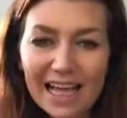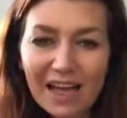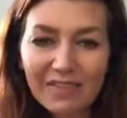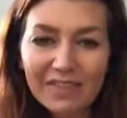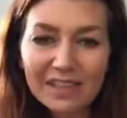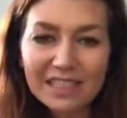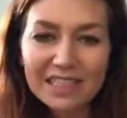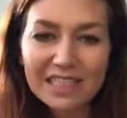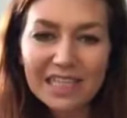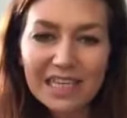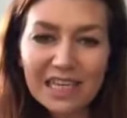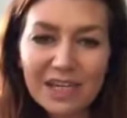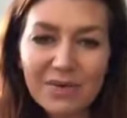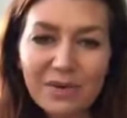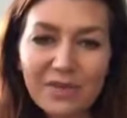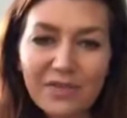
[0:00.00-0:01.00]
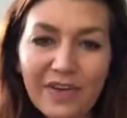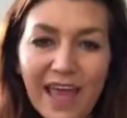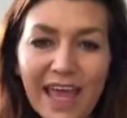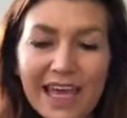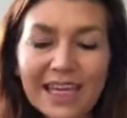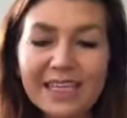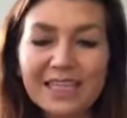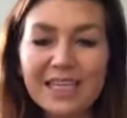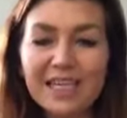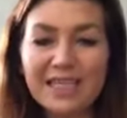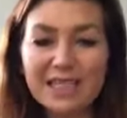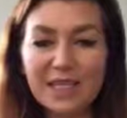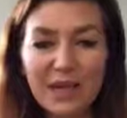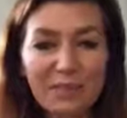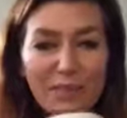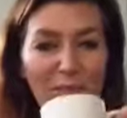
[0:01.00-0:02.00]
Haven't seen you all for ages.
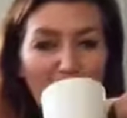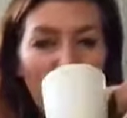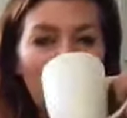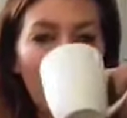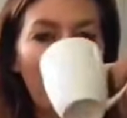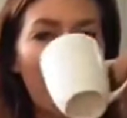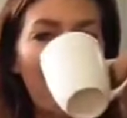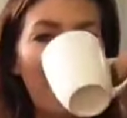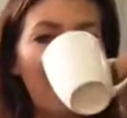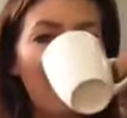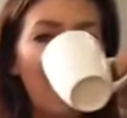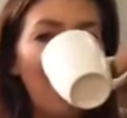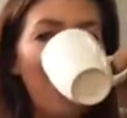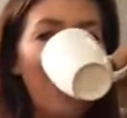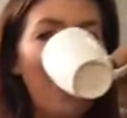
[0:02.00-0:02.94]
Good morning.